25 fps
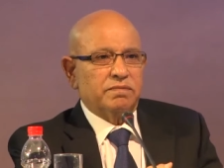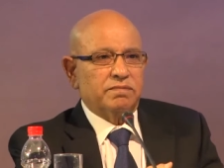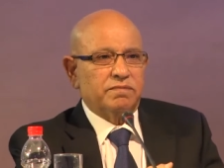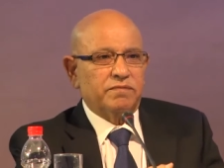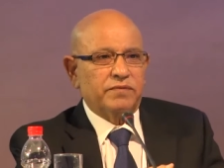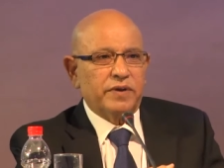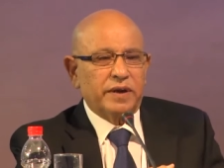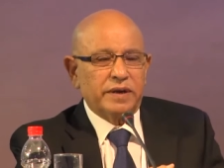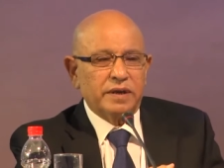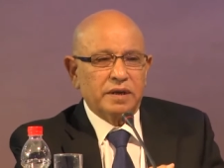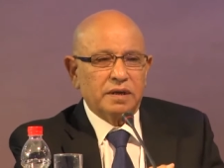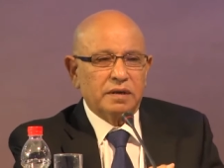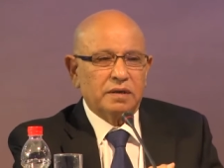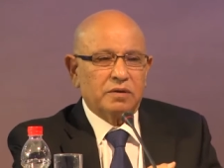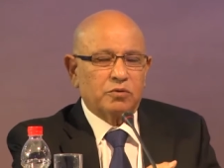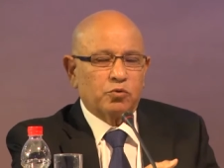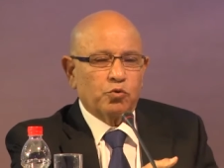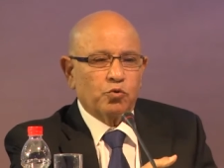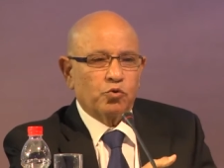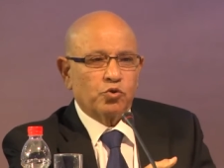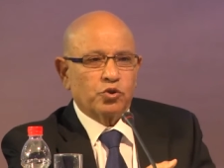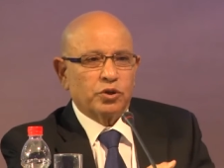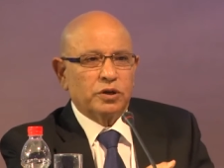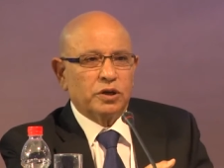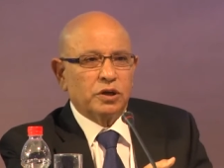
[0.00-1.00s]
very
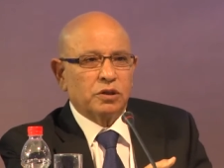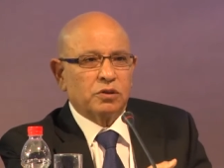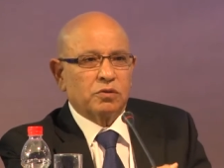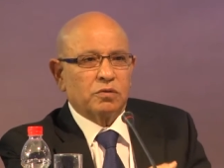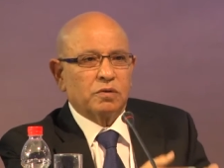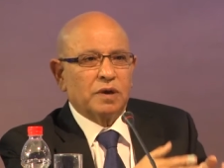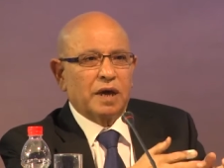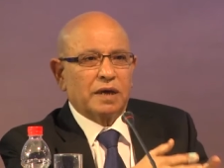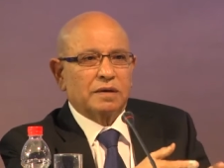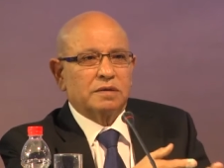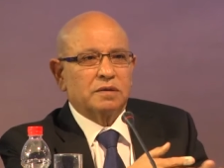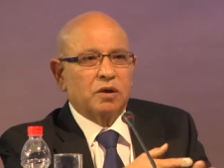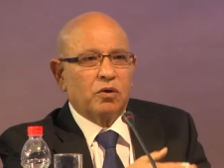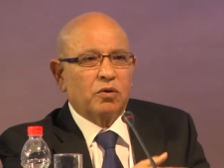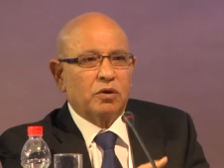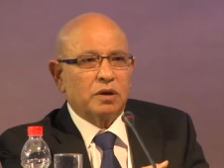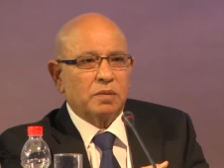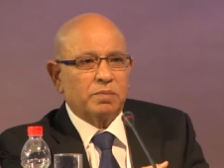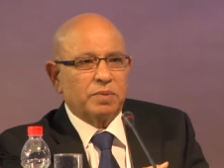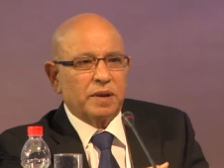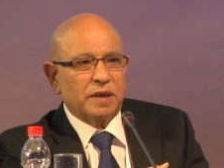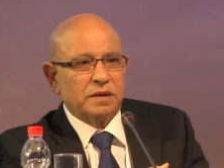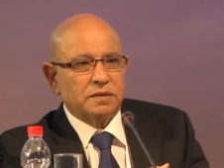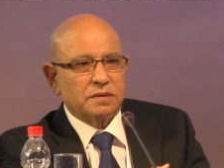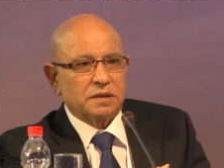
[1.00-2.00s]
crucial issue like the
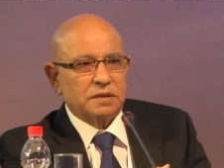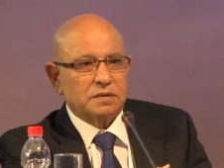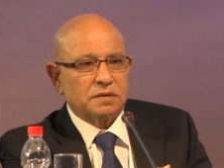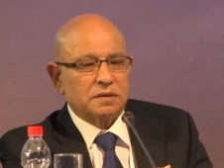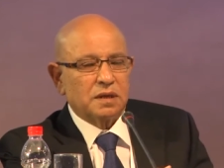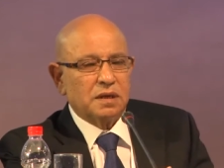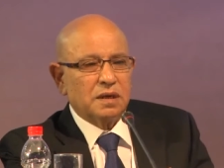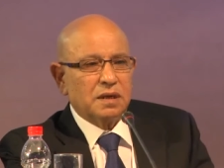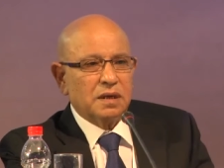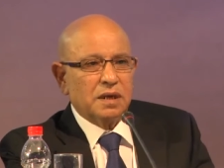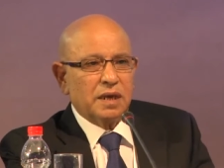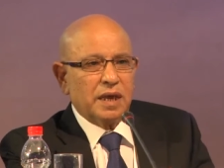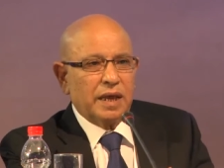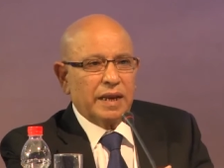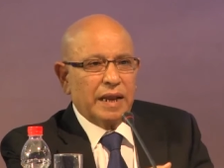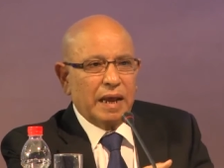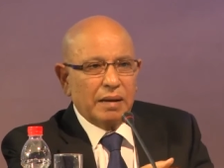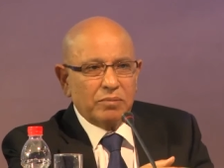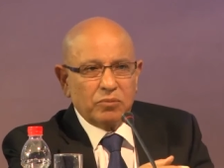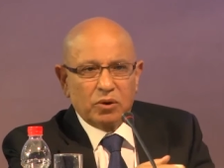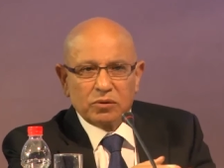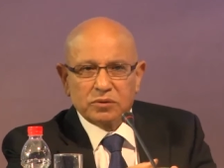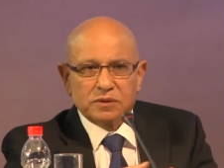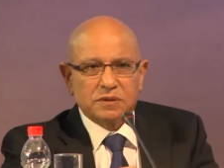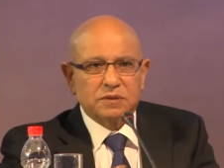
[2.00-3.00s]
holy places. And
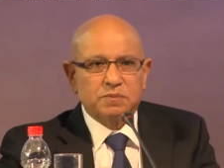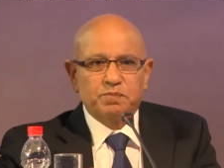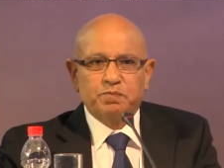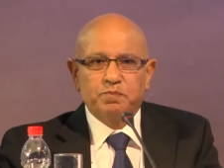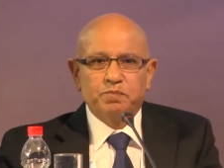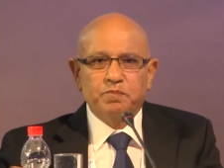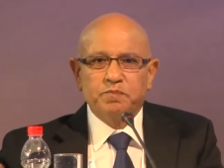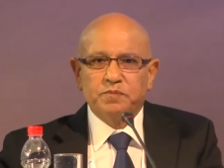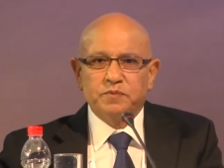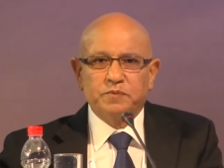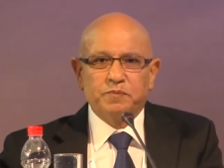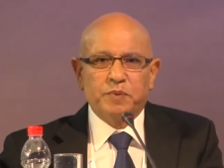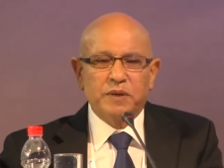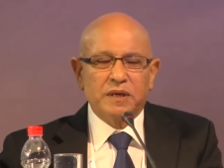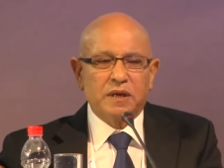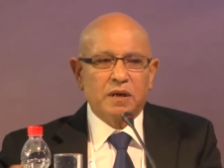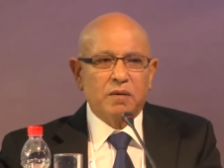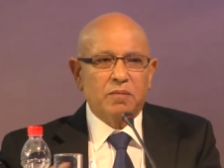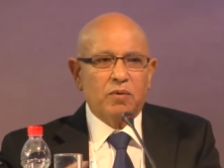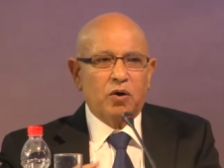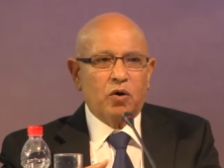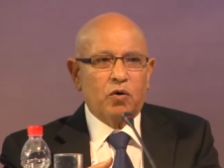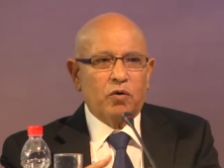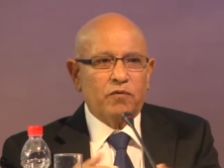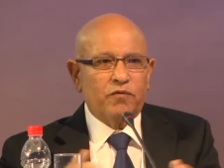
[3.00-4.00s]
I'm not
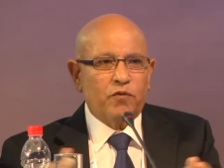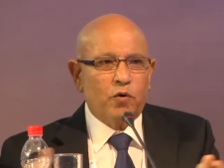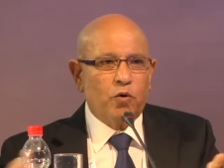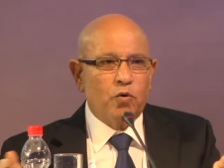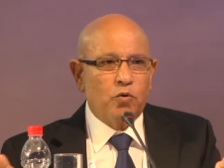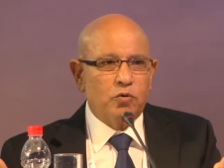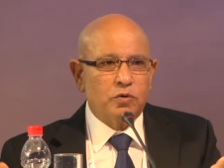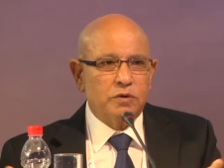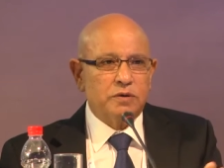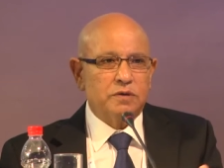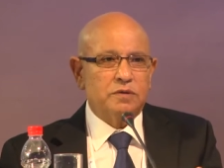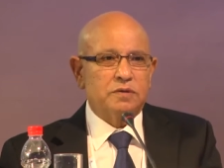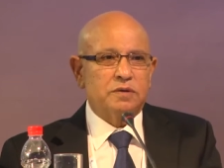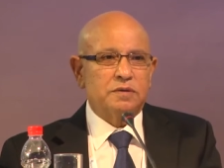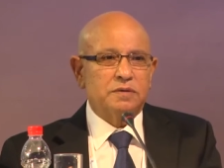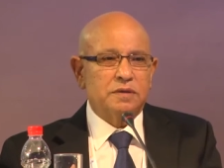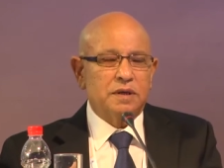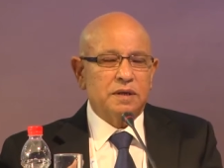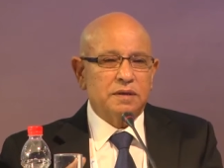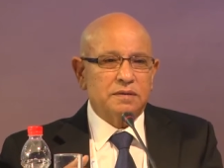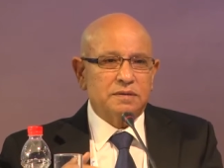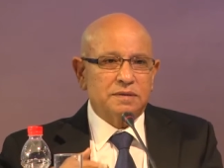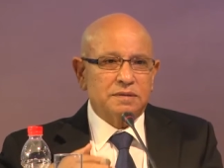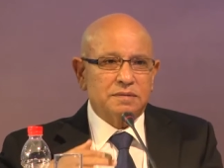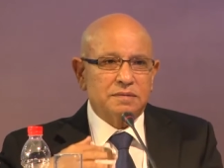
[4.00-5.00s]
speaking of all the,
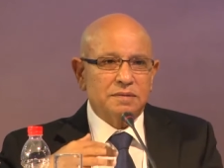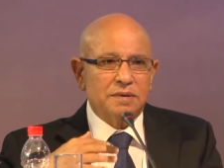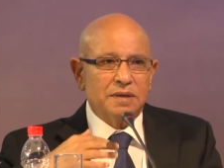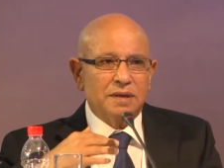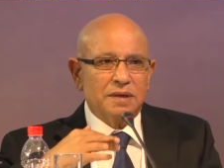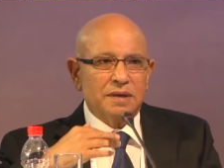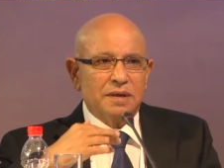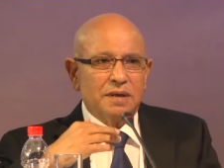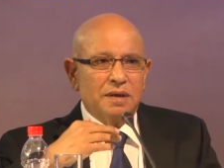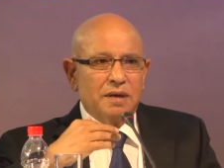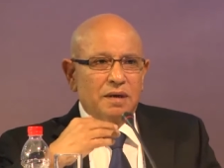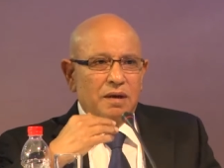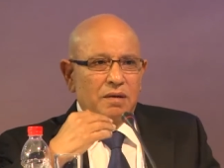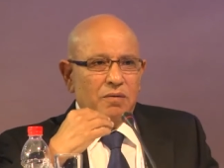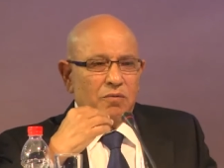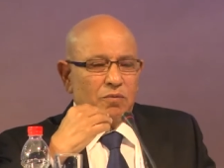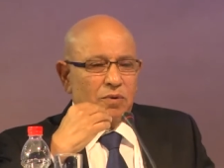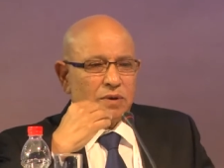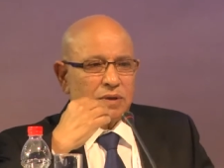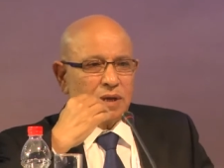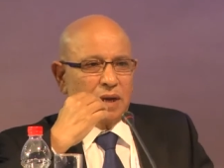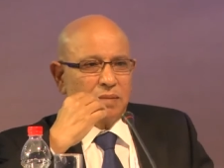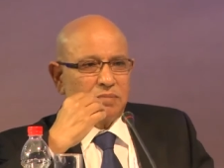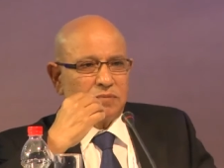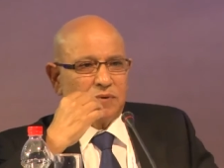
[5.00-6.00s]
it's,
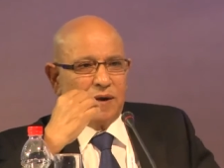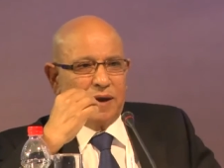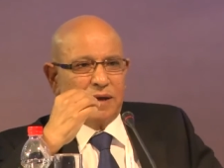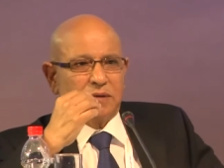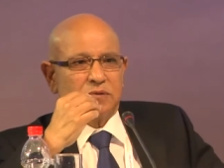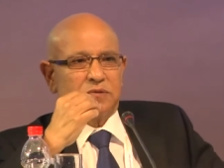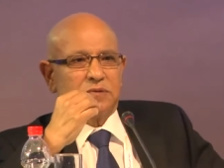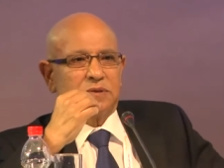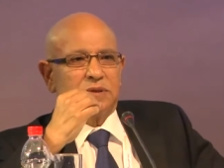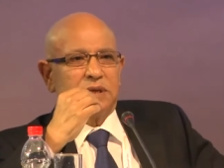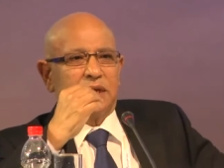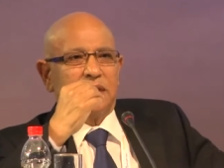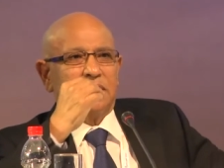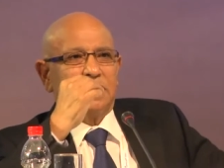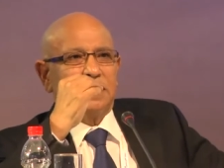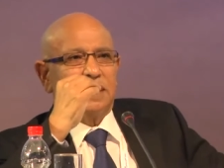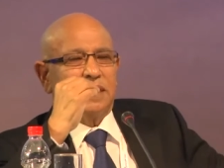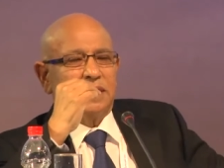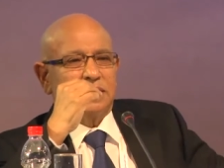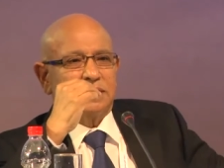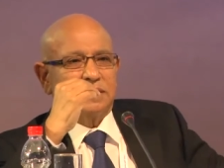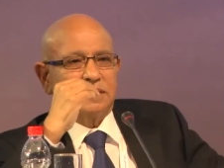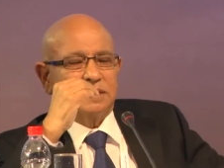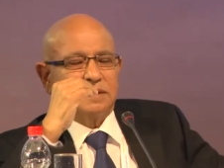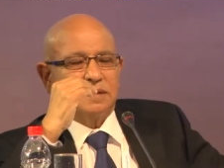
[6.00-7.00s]
what I'm trying to say,
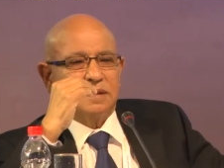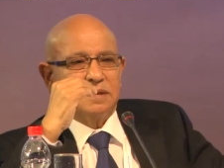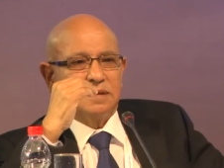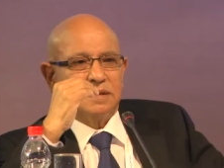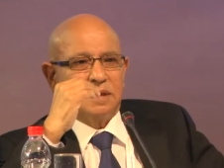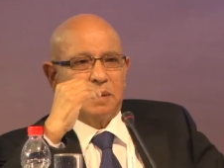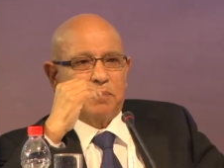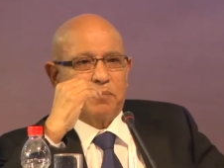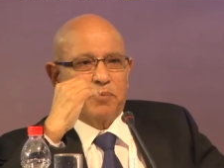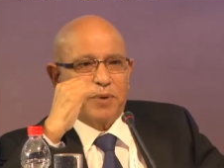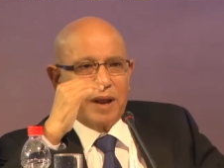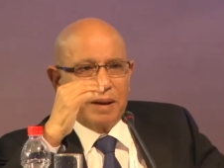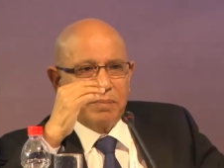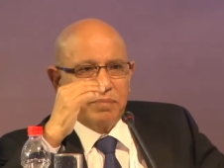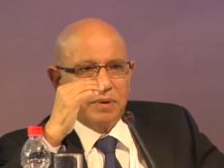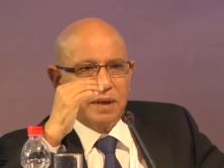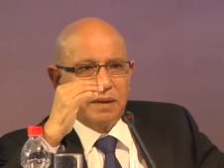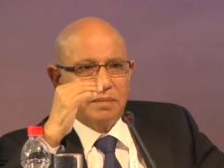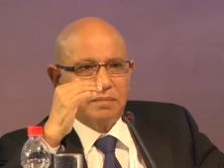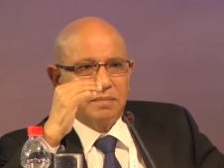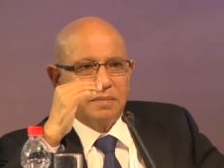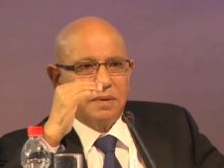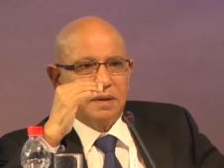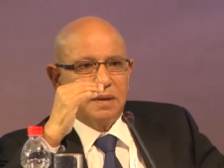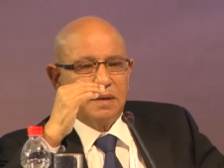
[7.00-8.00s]
it's the
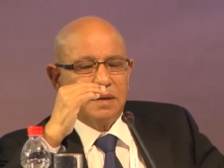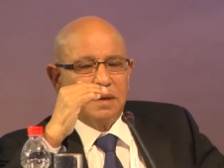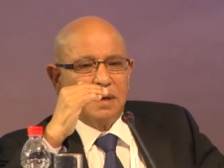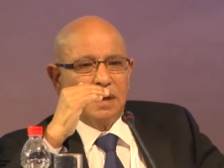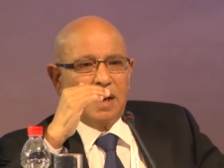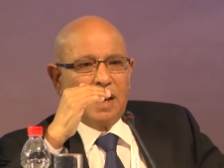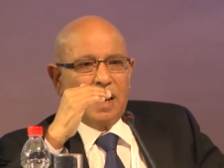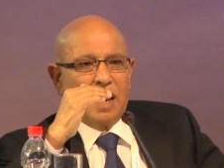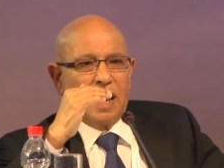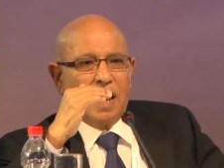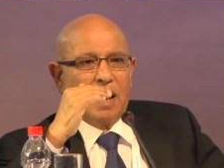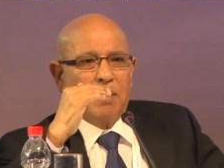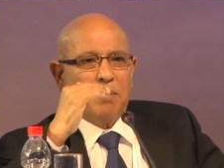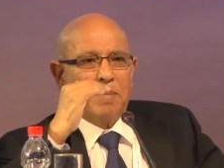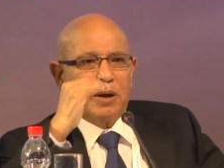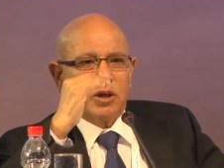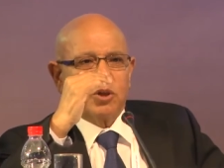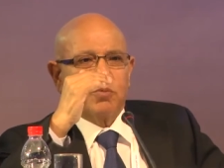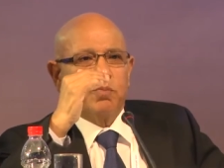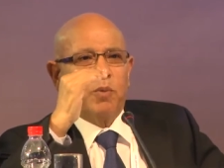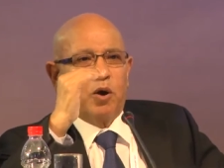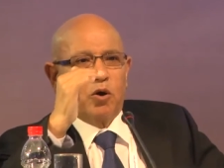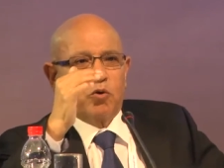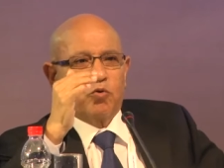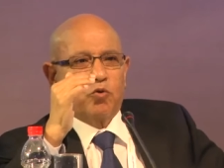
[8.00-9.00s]
problem are
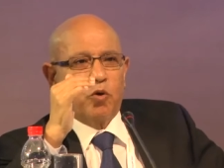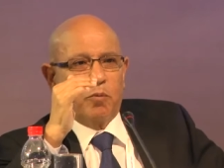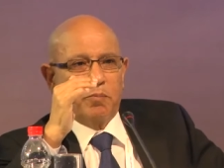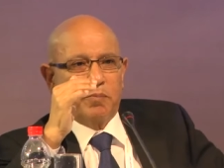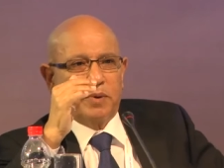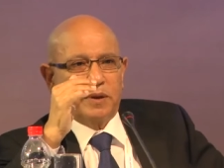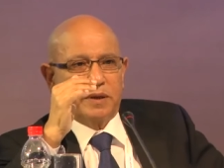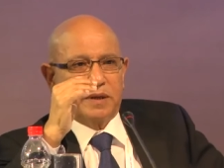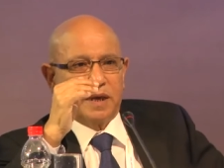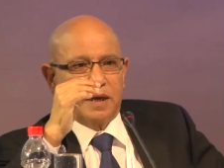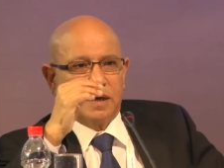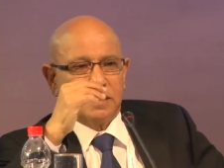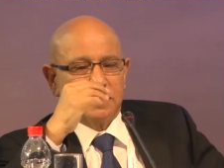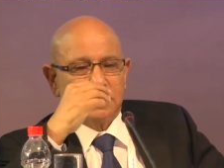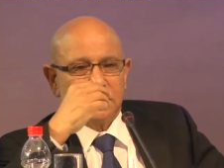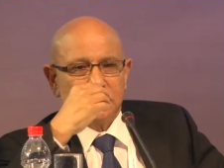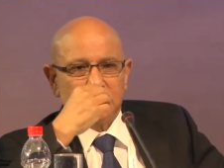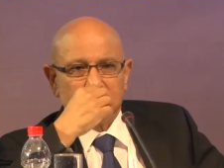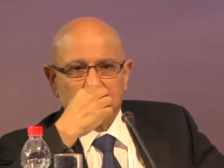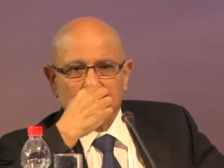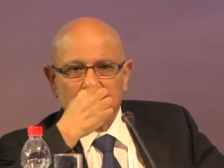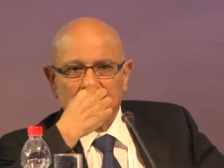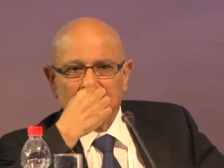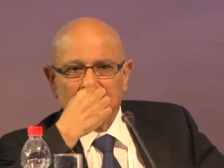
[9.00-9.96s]
much more complicated,